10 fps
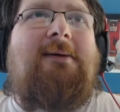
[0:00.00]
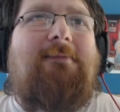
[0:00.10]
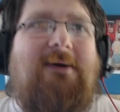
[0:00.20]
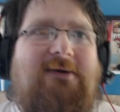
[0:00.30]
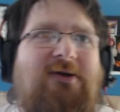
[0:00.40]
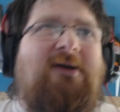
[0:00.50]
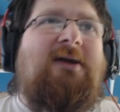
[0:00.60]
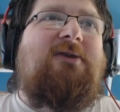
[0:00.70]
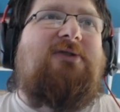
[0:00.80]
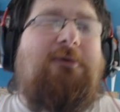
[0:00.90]
But
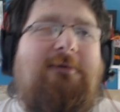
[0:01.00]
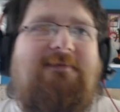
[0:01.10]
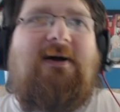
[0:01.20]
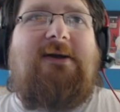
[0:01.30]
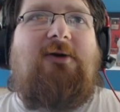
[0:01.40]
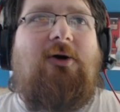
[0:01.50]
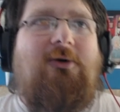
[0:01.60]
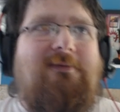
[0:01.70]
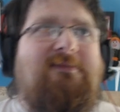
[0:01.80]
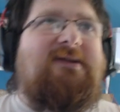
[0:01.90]
she will find
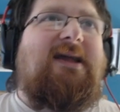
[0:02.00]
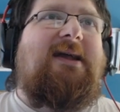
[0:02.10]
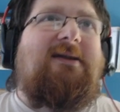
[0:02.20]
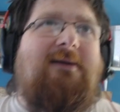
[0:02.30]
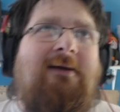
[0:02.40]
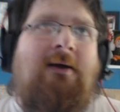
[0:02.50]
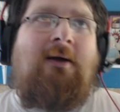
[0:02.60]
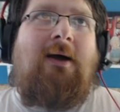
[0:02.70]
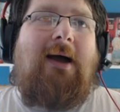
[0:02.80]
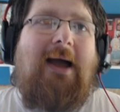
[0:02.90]
homes in
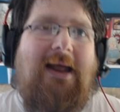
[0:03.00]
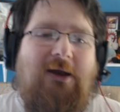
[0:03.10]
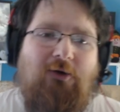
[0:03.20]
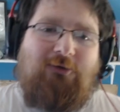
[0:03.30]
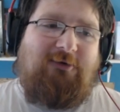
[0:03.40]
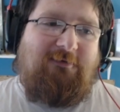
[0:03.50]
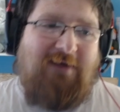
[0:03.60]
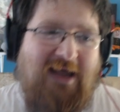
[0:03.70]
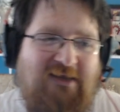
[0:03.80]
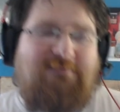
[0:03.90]
a lot of
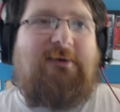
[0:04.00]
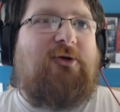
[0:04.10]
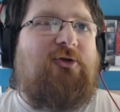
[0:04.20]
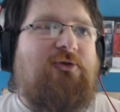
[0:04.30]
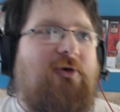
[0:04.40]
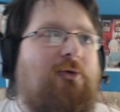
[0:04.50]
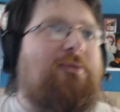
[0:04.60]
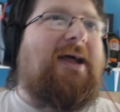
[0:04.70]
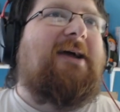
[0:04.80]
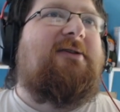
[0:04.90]
Esper control
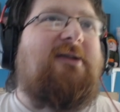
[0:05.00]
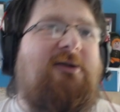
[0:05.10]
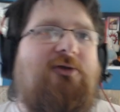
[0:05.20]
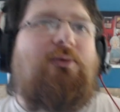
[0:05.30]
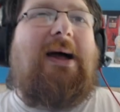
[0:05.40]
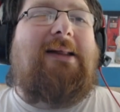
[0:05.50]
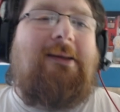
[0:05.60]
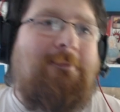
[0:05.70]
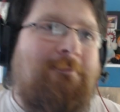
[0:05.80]
decks as well.